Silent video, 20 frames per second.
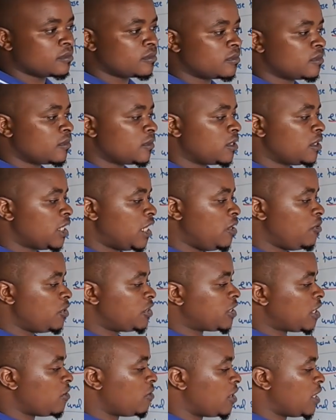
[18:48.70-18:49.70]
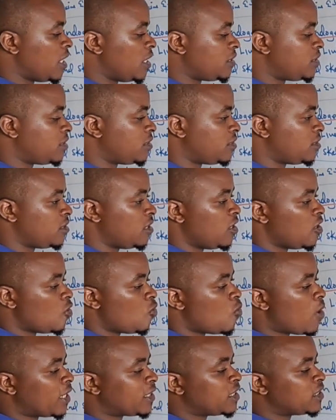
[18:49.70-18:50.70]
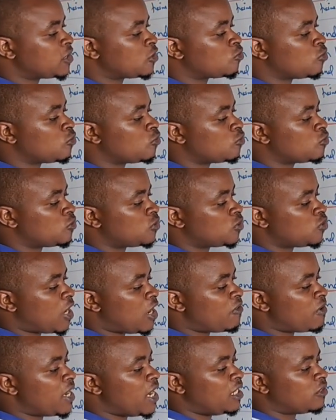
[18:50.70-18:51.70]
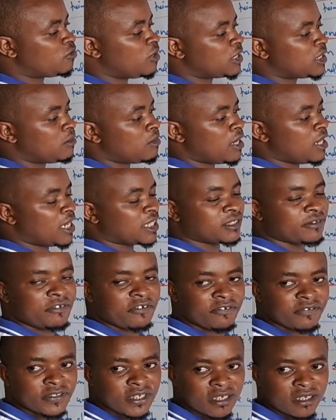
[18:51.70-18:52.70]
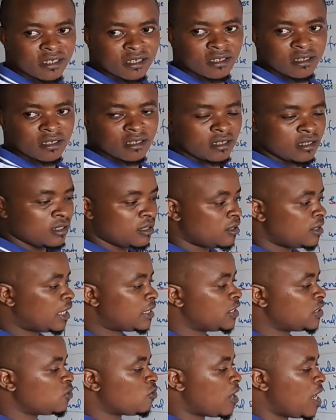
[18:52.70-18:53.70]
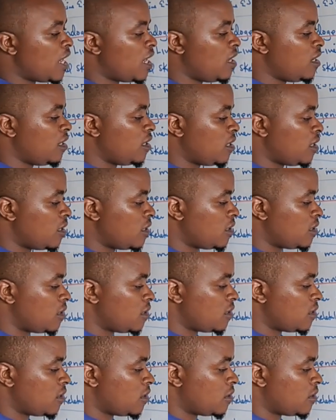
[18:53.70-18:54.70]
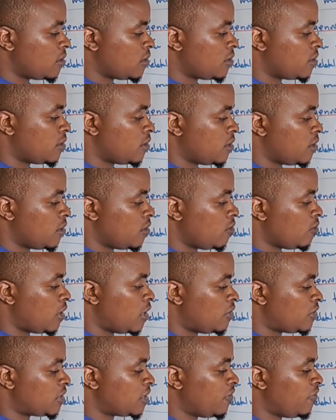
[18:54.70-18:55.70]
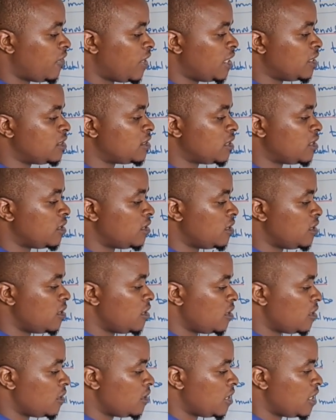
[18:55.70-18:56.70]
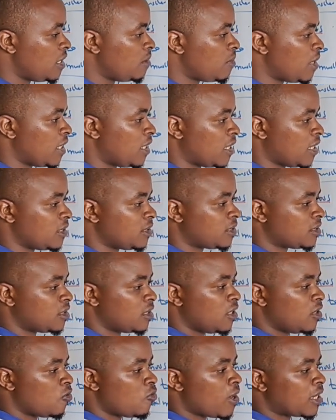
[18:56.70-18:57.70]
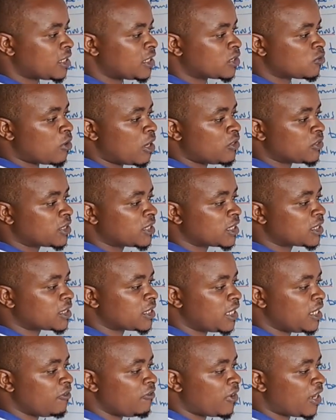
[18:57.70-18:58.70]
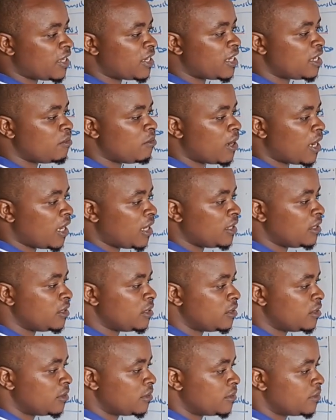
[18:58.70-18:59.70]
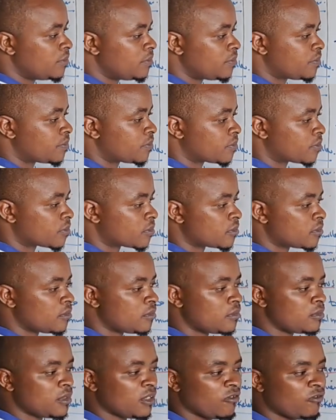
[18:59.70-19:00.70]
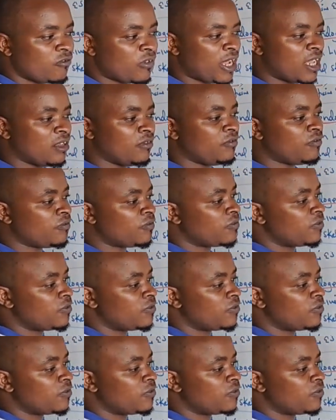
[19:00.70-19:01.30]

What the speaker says: Then we shall get, what is 220 minus 50? That is 170. Then minus, what is 160 divided by 5?